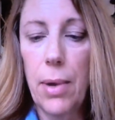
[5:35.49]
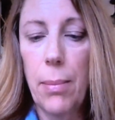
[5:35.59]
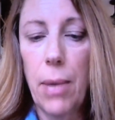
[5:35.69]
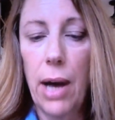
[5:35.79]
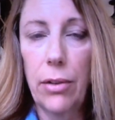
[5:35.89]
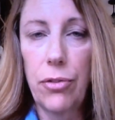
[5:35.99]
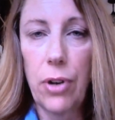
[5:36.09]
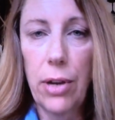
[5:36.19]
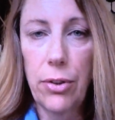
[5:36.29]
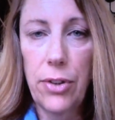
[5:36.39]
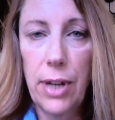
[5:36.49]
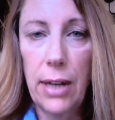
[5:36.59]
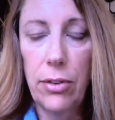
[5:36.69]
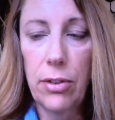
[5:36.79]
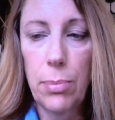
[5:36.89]
a model for other
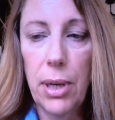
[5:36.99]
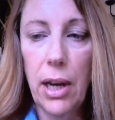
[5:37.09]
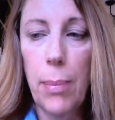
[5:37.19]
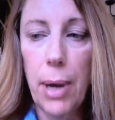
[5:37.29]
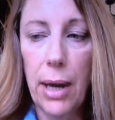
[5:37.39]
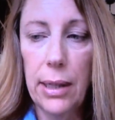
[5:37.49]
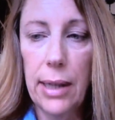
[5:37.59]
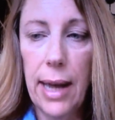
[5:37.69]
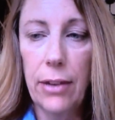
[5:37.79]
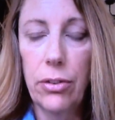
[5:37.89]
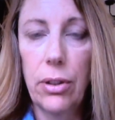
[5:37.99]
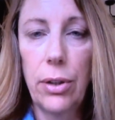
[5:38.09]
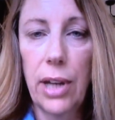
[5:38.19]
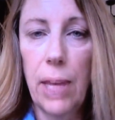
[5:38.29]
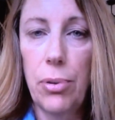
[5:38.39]
states to pick up on and actually
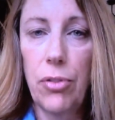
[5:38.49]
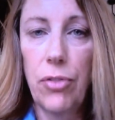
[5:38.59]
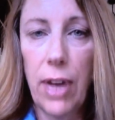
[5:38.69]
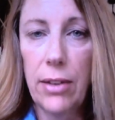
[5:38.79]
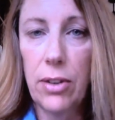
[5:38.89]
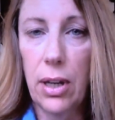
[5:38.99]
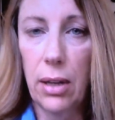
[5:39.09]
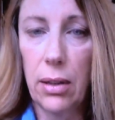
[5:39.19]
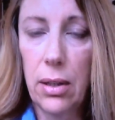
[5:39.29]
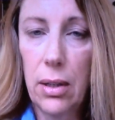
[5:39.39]
look at preventing